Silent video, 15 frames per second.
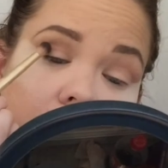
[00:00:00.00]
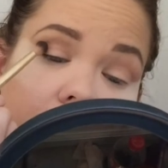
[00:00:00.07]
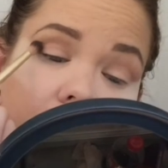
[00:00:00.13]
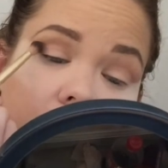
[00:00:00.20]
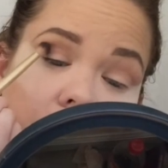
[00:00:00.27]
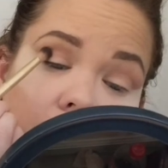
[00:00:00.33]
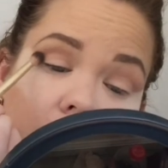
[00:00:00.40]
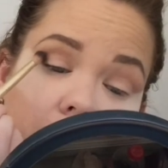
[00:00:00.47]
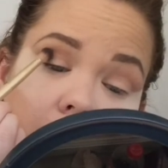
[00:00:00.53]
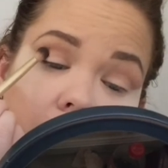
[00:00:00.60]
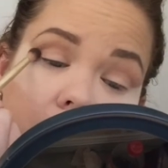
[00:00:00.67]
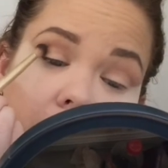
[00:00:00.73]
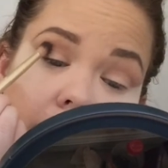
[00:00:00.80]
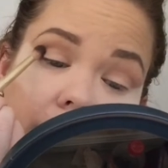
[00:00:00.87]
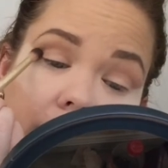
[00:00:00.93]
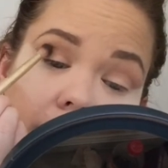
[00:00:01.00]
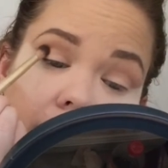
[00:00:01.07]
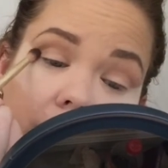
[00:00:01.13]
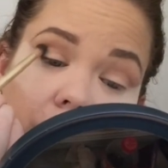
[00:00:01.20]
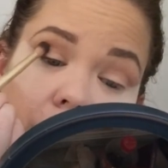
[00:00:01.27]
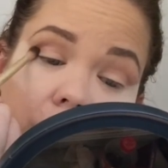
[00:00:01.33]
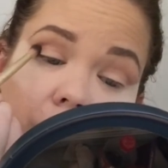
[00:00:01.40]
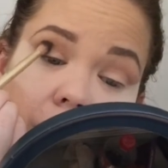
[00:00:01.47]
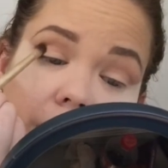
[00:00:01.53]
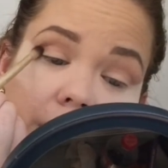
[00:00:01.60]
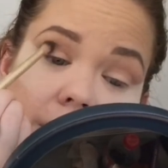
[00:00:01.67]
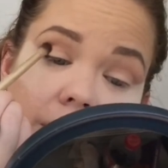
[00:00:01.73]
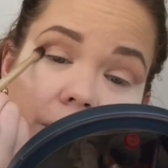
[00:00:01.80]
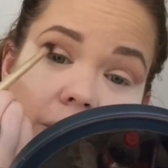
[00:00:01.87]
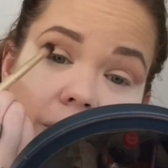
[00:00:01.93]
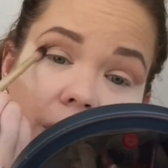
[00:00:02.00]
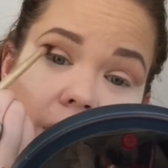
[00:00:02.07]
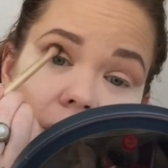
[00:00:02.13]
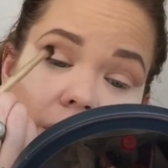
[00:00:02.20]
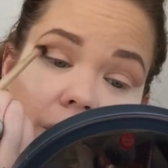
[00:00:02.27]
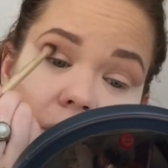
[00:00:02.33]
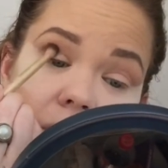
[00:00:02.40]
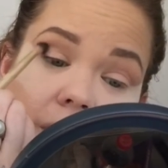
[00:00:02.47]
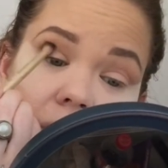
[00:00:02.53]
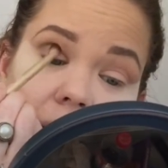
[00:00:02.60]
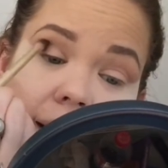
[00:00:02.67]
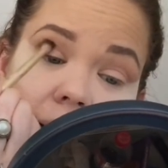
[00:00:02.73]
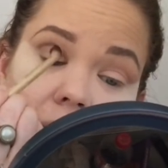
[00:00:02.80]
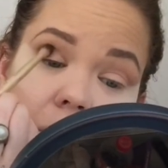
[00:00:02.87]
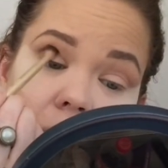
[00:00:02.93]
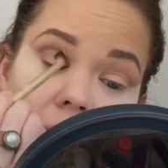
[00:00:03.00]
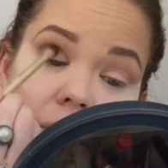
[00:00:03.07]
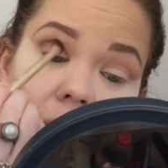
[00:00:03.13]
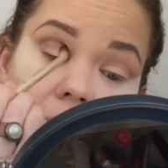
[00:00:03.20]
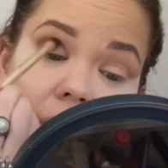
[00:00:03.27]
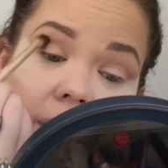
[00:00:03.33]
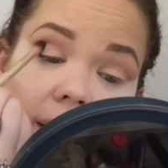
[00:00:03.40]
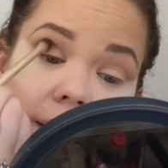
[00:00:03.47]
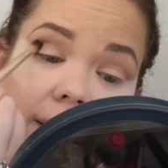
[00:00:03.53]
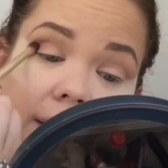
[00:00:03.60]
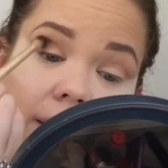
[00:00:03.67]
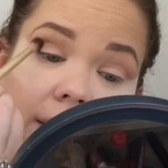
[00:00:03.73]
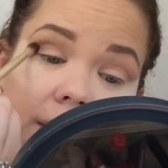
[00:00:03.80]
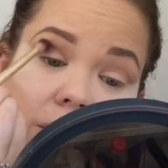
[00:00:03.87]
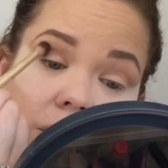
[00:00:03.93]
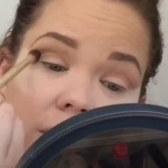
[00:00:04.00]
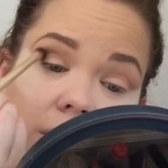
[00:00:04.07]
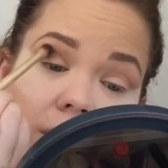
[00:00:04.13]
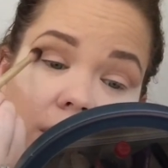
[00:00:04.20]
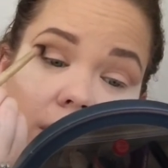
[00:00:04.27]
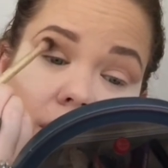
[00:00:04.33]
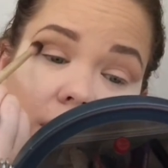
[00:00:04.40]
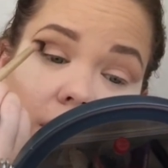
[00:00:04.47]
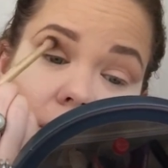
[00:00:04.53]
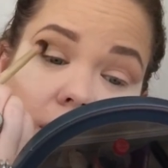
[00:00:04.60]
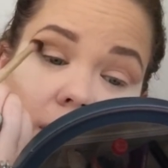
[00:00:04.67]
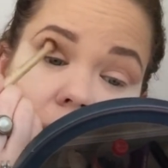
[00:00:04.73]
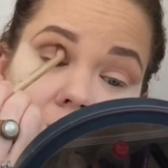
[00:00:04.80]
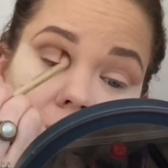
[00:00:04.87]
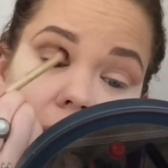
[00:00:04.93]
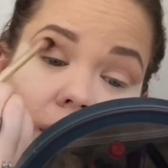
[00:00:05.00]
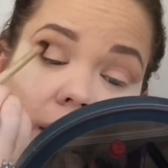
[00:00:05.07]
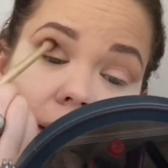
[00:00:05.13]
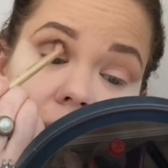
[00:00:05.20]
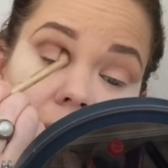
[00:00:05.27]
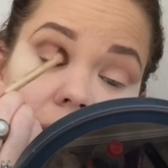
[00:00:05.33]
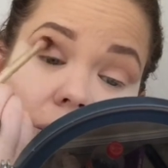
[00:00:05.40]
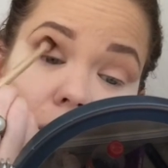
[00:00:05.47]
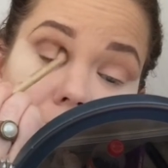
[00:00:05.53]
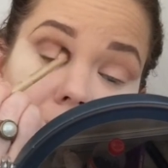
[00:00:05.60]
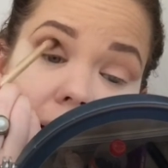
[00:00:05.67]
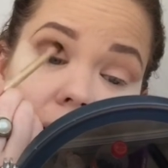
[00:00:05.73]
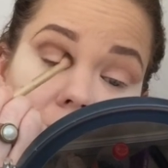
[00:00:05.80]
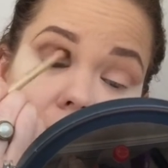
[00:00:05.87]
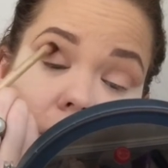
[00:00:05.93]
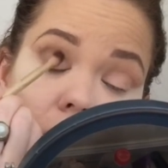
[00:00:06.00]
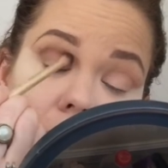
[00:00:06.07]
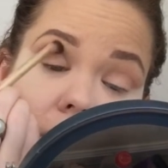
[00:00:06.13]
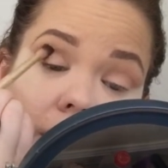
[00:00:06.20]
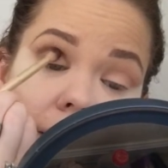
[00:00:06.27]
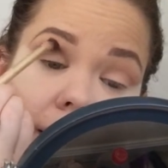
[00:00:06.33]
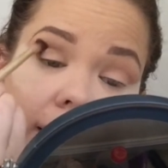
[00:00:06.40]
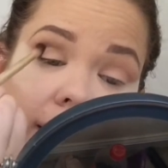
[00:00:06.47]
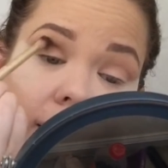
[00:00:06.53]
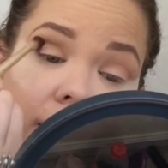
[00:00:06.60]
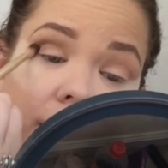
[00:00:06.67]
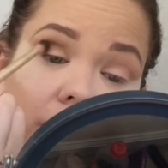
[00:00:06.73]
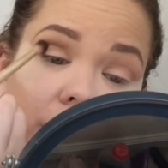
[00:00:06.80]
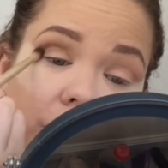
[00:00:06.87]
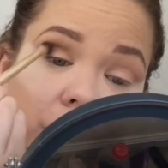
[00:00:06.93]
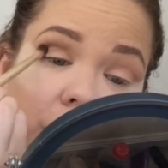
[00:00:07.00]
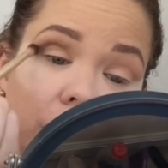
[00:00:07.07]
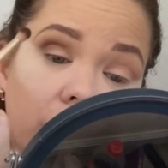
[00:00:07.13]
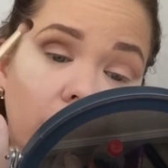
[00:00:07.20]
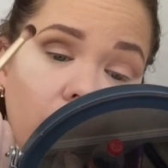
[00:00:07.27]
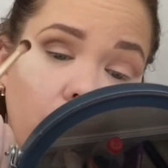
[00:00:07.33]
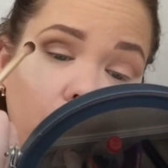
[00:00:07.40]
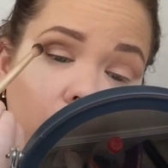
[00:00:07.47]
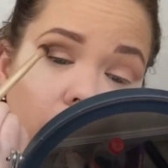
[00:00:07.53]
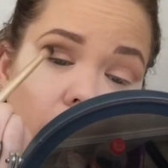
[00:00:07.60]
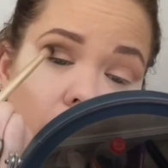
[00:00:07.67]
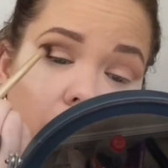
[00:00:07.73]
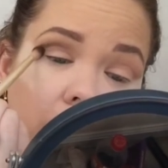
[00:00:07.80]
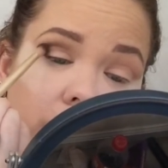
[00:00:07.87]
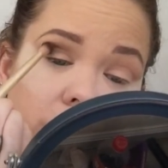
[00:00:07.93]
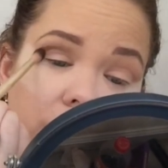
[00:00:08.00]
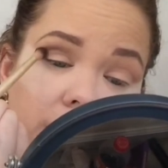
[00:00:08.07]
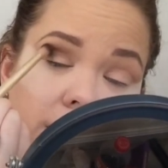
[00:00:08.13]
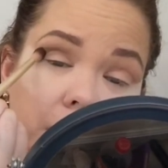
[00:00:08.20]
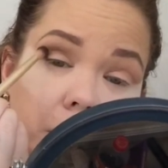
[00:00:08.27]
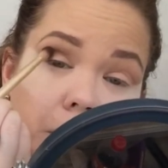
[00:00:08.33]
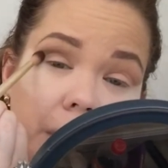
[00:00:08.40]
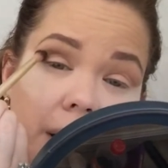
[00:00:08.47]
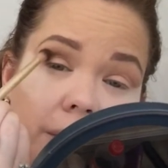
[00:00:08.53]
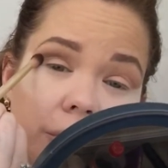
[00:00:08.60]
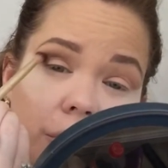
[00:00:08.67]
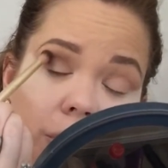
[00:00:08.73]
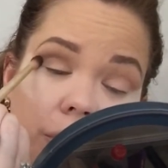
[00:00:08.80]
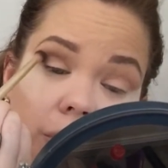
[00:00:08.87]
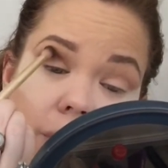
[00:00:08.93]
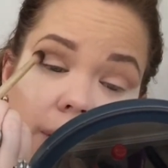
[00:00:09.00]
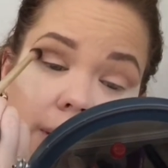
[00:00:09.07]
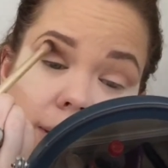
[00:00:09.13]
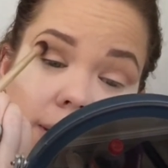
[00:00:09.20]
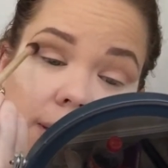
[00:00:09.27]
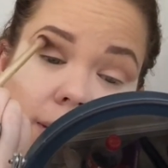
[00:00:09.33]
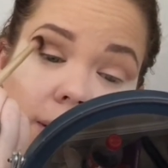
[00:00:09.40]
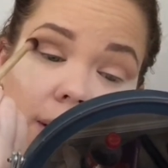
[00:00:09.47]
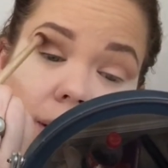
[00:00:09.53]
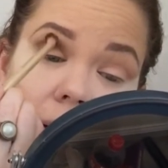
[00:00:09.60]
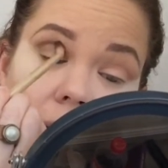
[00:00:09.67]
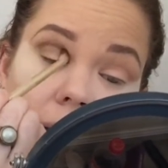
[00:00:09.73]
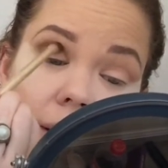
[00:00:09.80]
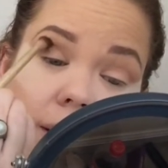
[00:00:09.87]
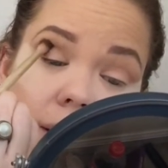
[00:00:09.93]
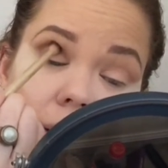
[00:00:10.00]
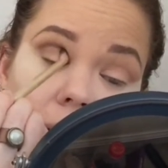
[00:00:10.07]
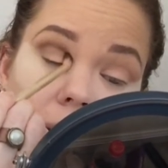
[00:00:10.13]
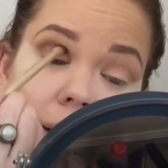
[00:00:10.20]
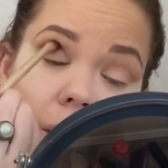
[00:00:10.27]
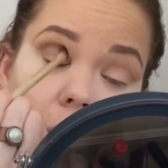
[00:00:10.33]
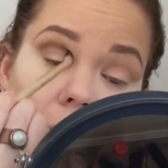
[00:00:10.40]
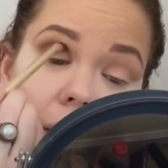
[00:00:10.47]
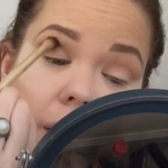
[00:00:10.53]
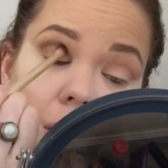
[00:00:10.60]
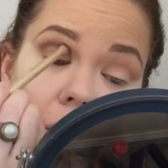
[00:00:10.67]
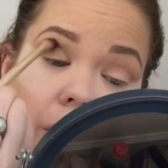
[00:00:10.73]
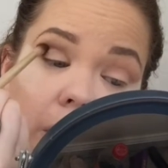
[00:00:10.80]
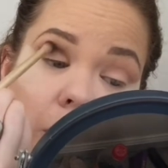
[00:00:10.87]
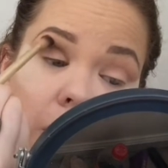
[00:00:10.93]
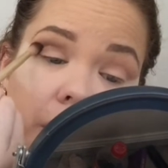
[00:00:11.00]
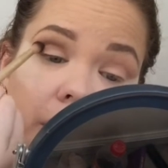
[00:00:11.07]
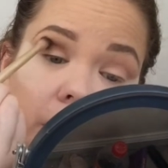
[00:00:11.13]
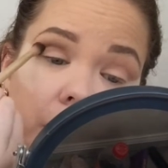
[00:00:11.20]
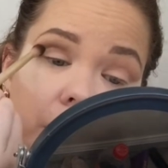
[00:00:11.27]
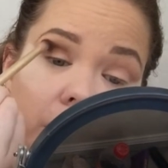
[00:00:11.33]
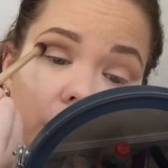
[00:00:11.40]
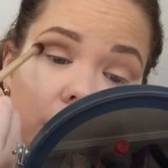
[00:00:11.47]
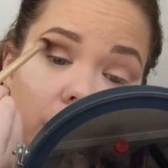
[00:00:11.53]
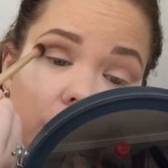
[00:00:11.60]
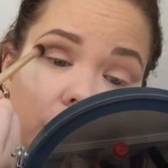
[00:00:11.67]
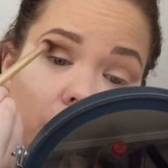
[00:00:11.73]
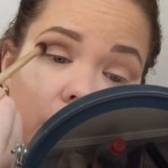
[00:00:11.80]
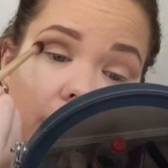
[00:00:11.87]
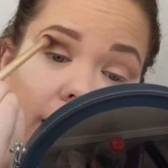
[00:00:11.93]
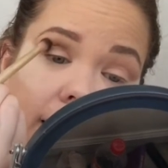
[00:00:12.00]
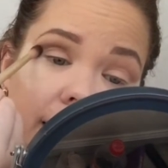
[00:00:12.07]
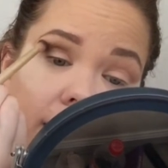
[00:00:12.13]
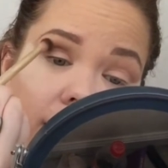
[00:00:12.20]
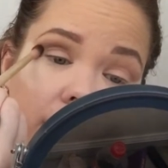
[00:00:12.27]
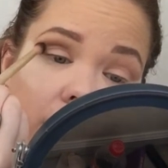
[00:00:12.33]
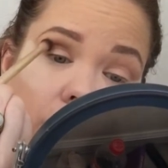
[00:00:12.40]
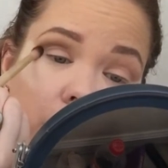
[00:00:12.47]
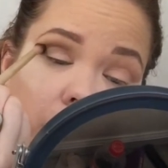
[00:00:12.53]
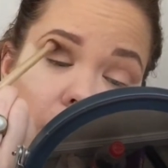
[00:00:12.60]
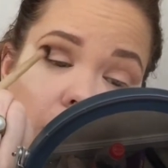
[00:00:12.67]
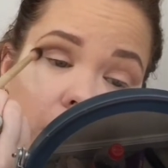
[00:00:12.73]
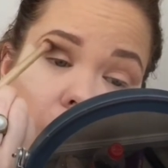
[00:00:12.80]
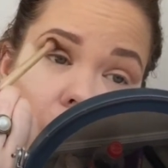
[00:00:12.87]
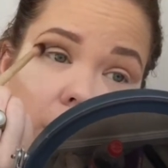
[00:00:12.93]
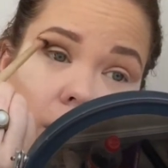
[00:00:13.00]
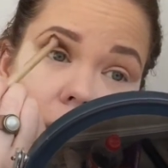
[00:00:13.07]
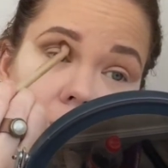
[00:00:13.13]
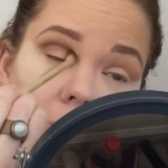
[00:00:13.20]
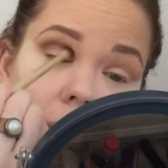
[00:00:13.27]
kind of start blending in your crease very lightly with a very light touch. And if you have a hooded eye, you're going to want to go up just above your crease. That way it'll open up your eye a little bit more.